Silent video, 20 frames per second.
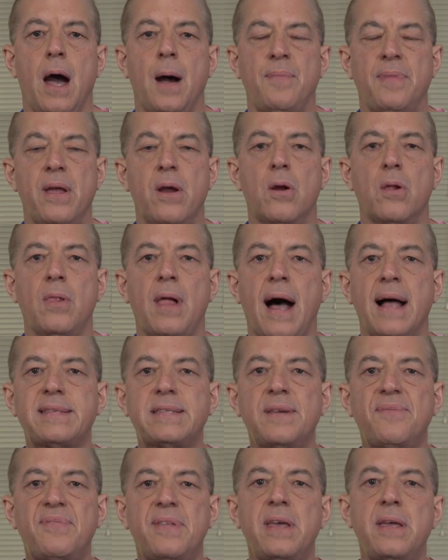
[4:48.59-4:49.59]
There are
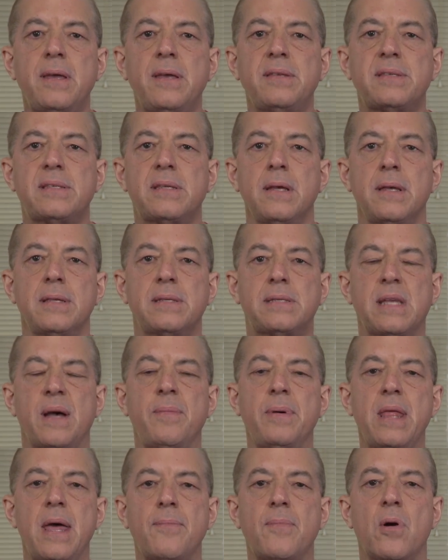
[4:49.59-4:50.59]
lots of these.
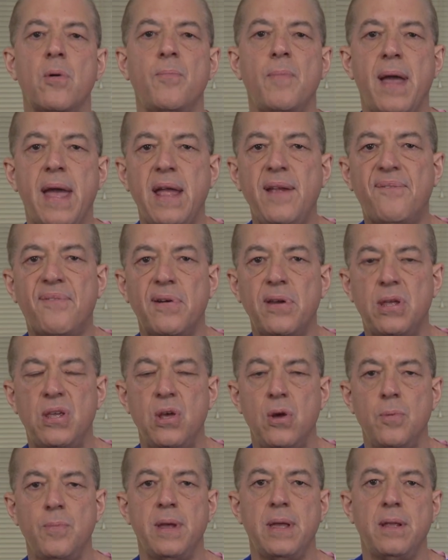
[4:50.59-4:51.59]
Some of them are made for
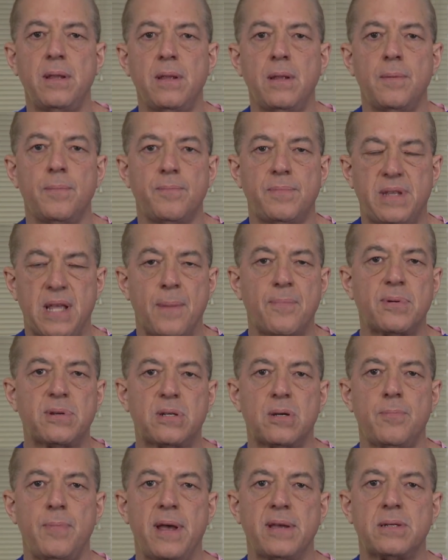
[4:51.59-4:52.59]
human
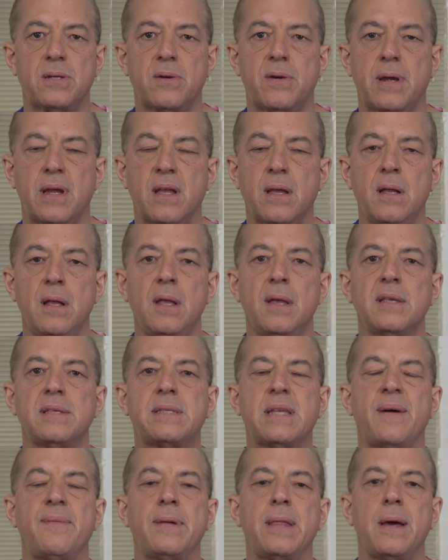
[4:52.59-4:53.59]
temperature measuring,
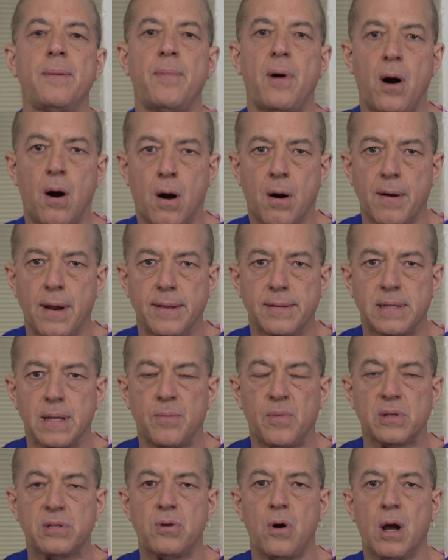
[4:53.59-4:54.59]
some of them aren't,
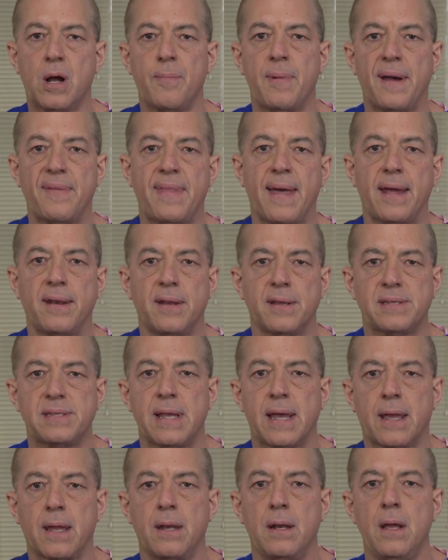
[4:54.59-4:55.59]
and we'll talk about that in a
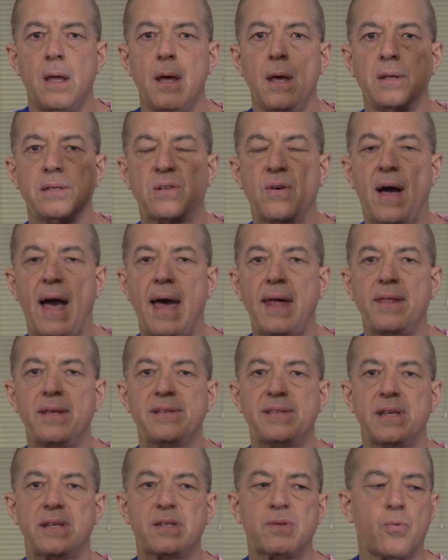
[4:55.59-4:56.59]
second. So how
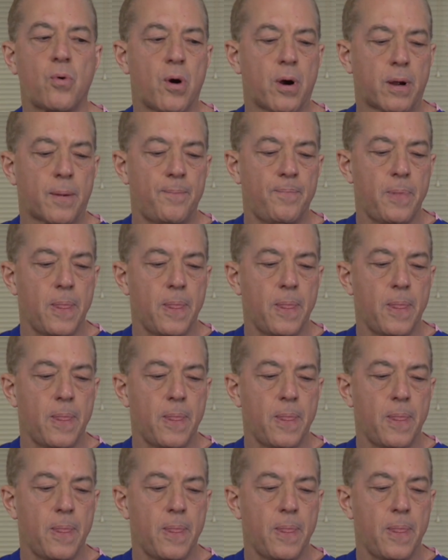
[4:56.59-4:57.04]
does this work?